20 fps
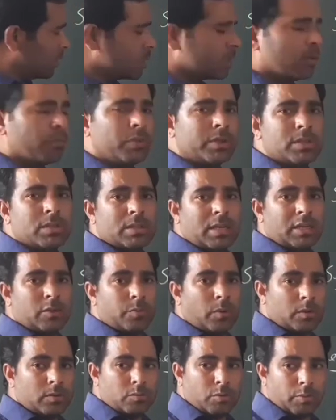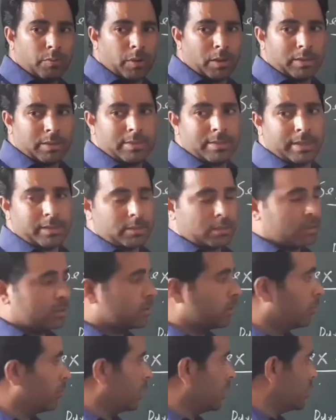which is responsible for the sex
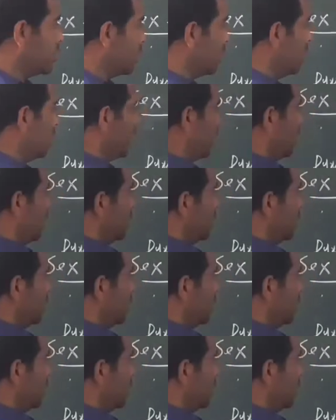determination is the